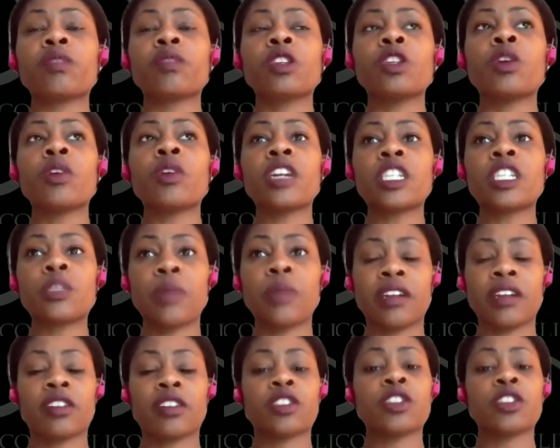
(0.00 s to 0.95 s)
your
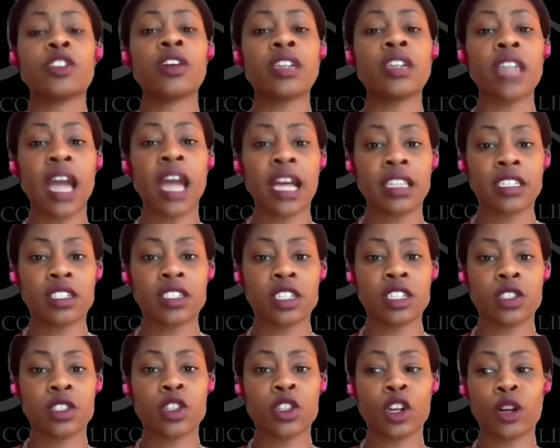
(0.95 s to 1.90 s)
experience, your knowledge
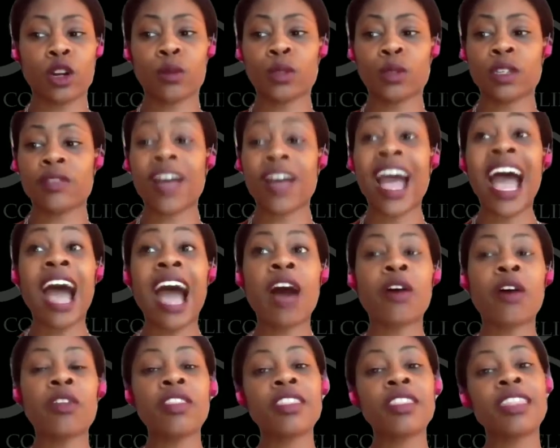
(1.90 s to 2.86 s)
in terms of
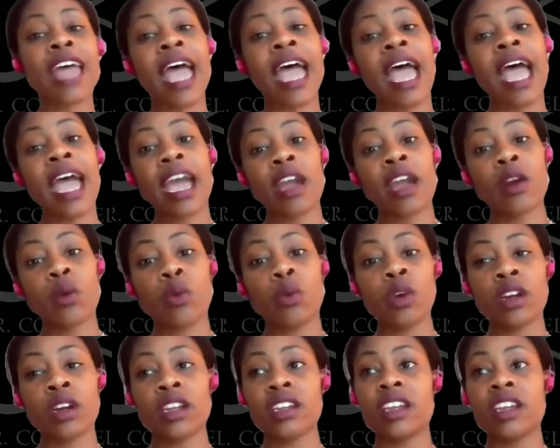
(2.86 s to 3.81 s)
how that
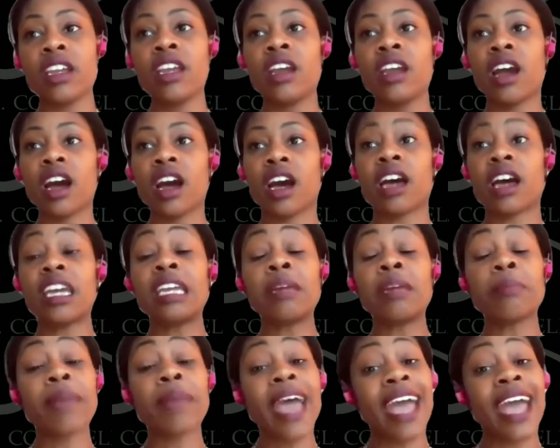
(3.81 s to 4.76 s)
would
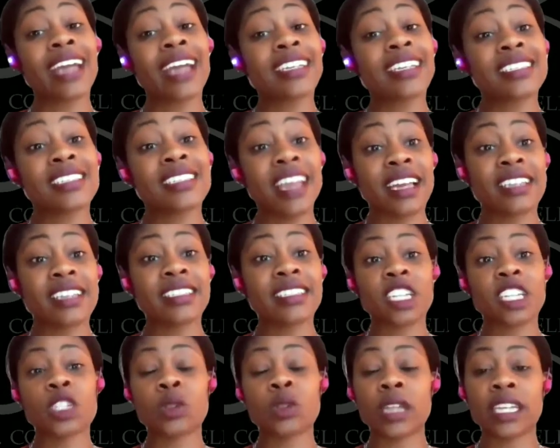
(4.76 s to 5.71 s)
impact
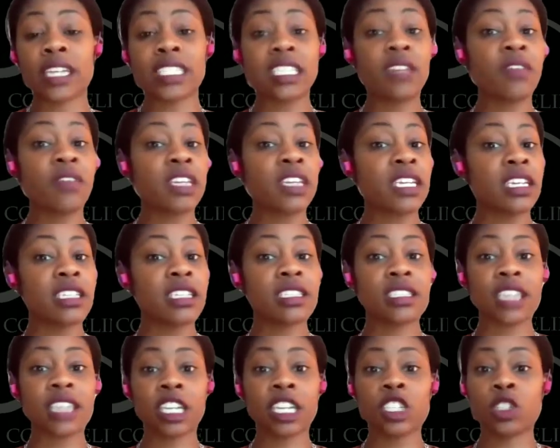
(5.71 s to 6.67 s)
sexual activity,
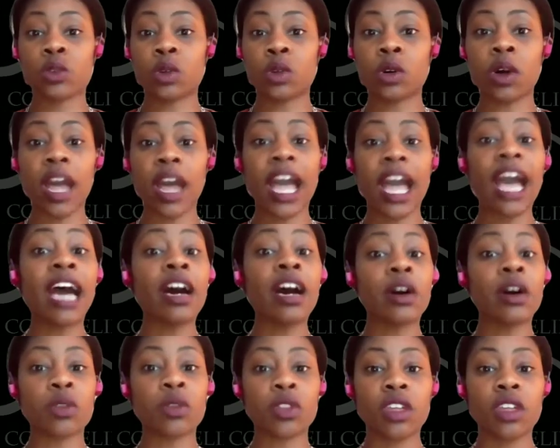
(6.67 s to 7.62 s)
sexual
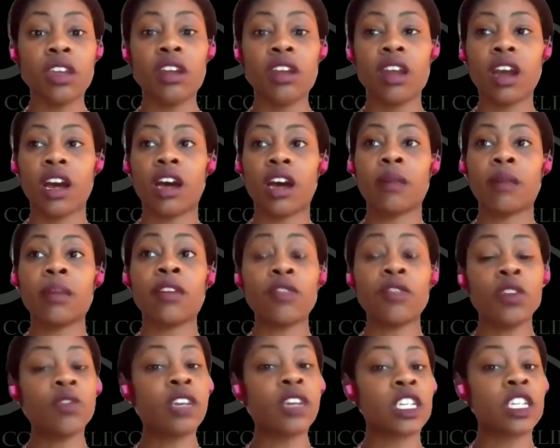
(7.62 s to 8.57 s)
health, if
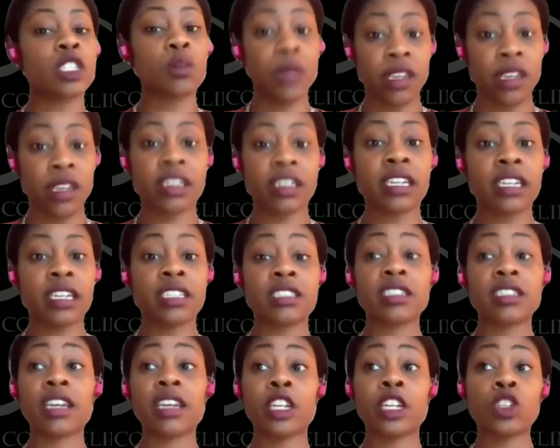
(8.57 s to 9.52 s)
you've
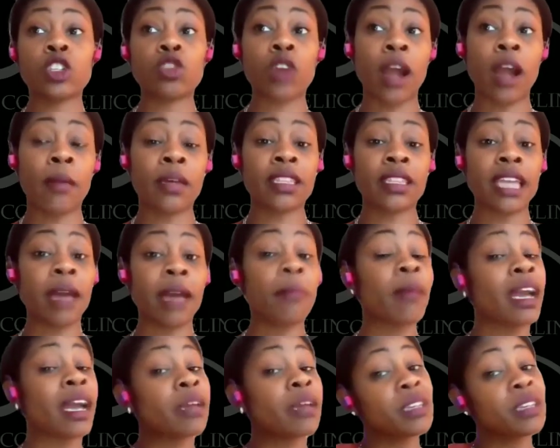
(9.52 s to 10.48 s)
experienced a trauma that
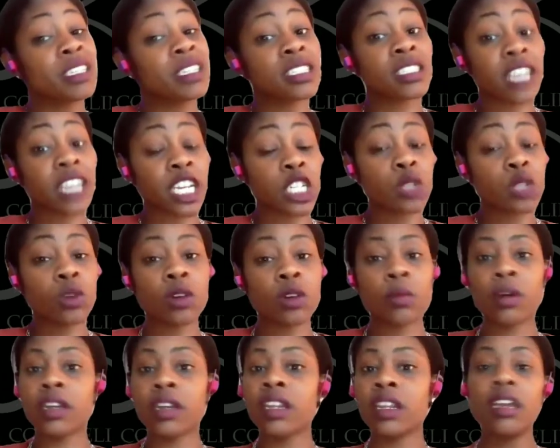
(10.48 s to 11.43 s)
might be sexual,
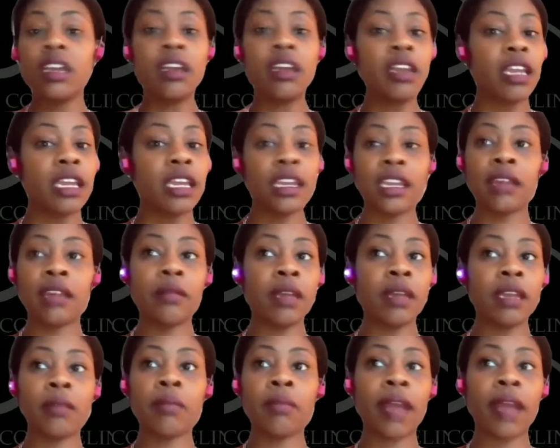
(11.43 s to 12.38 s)
but
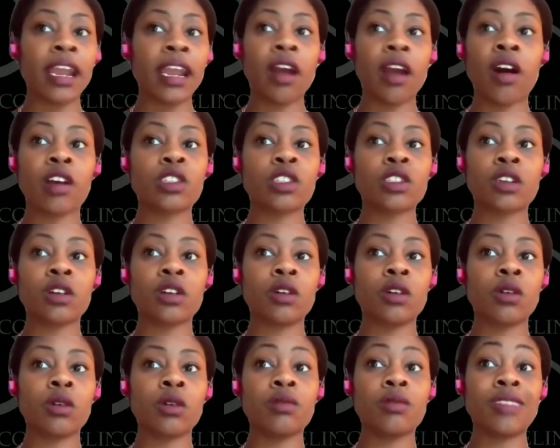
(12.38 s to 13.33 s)
it might
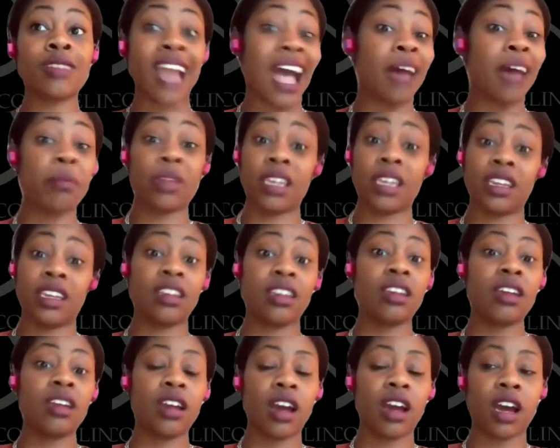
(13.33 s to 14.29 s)
also not be,
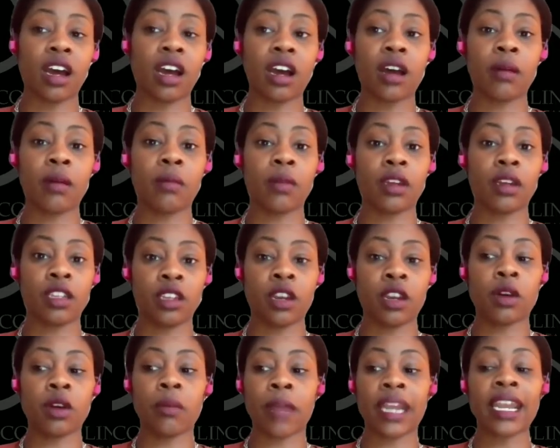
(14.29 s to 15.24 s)

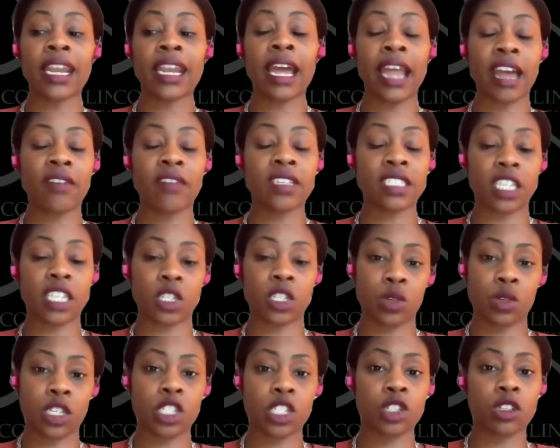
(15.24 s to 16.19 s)
it might not have a
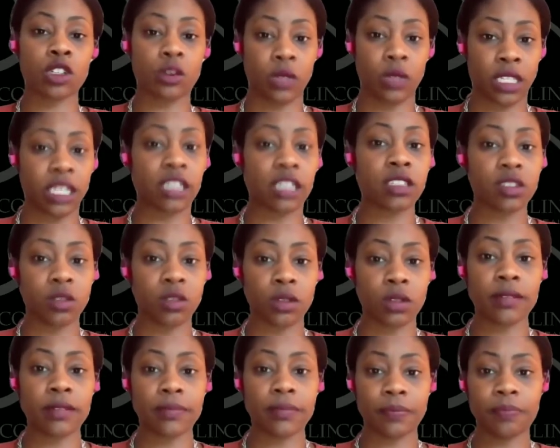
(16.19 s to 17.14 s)
sexual history related to it.